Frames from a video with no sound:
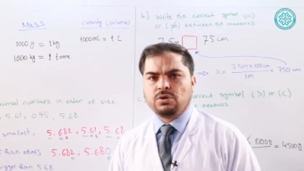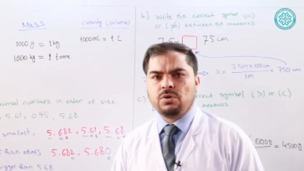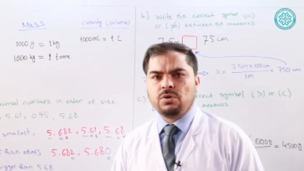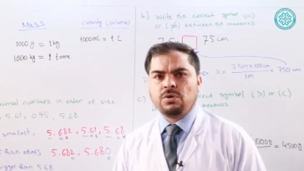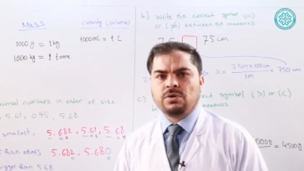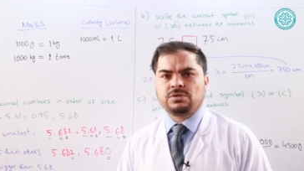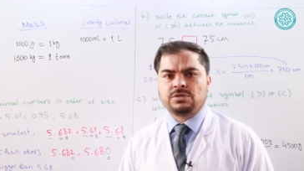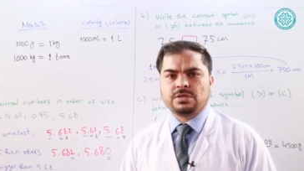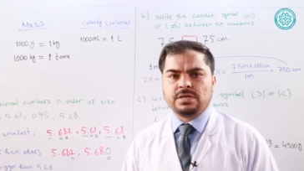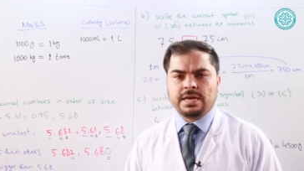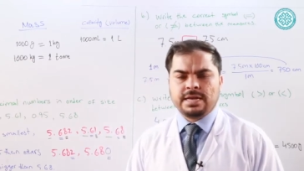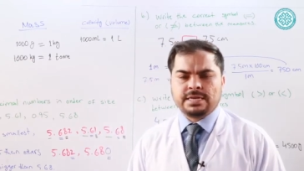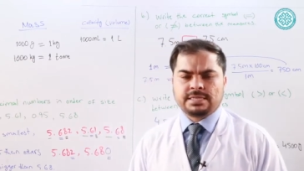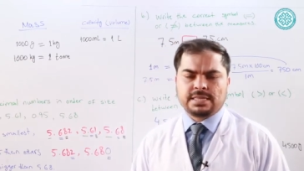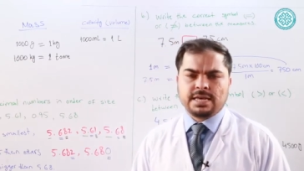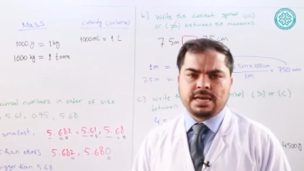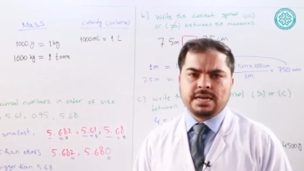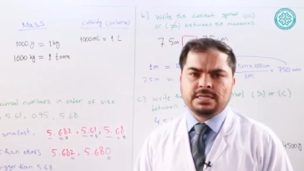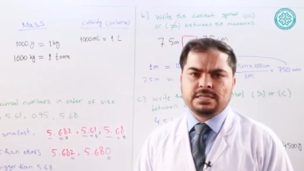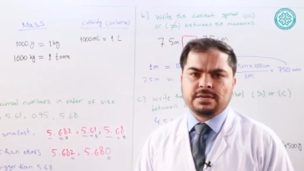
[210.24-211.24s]
or to
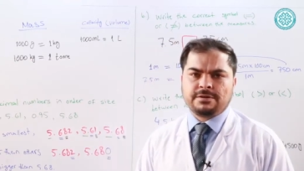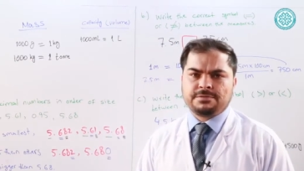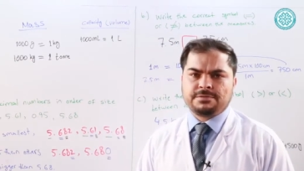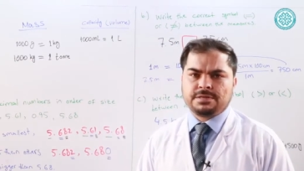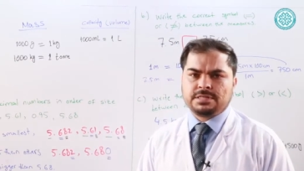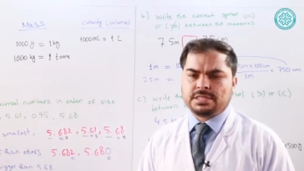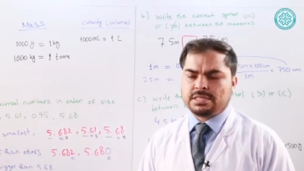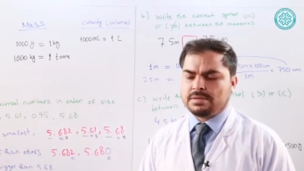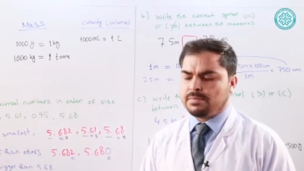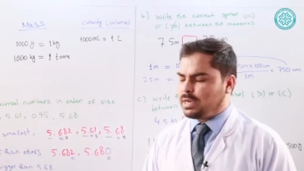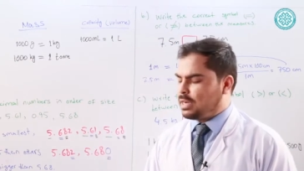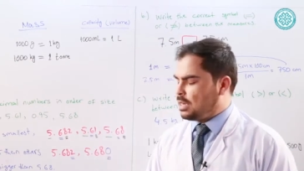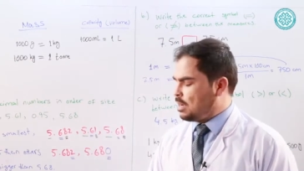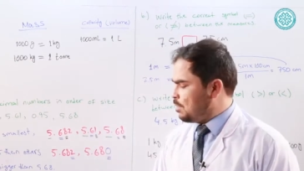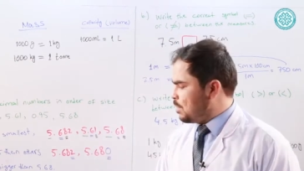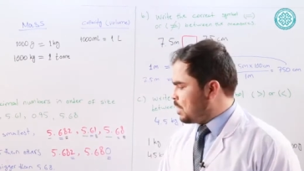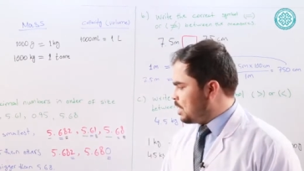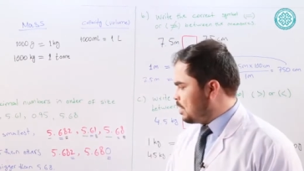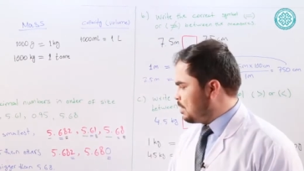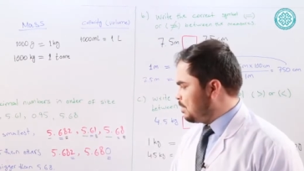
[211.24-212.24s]
the end of a decimal
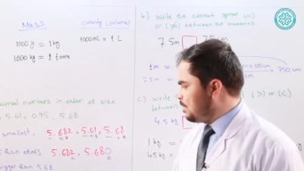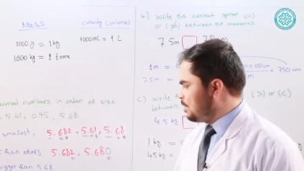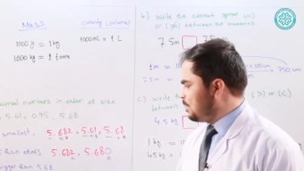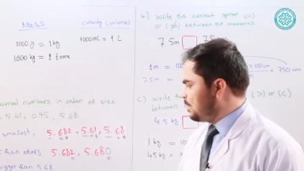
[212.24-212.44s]
number.